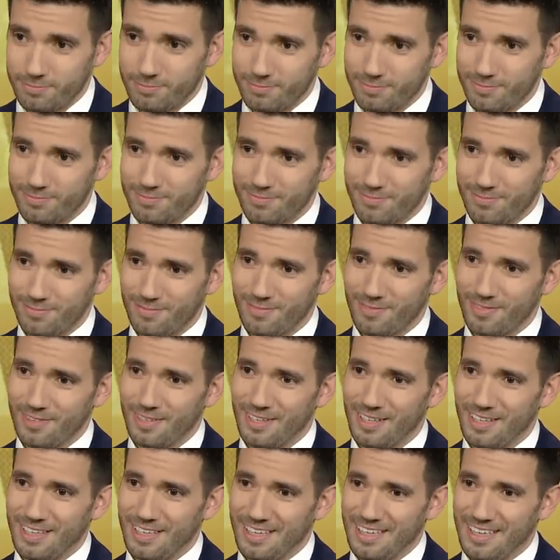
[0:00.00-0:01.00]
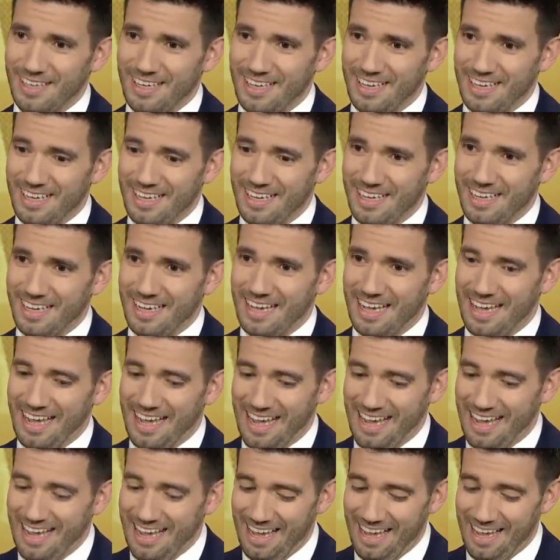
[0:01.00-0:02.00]
Is that, that seems to be it.
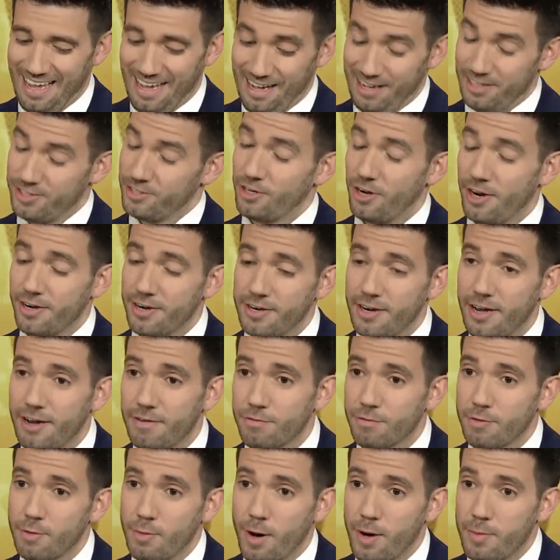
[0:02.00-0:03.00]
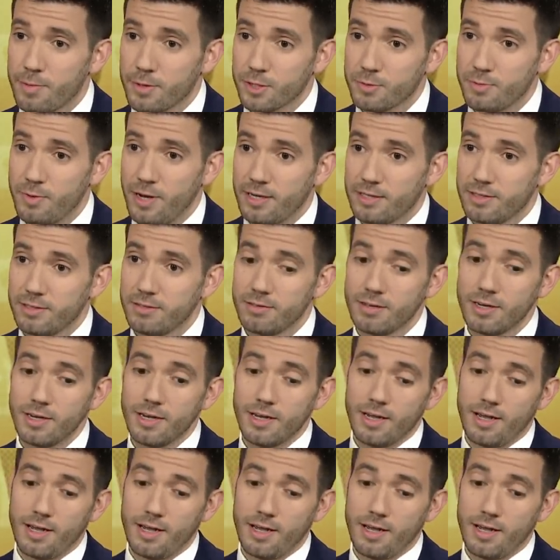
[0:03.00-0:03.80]
it it's not enough from our perspective.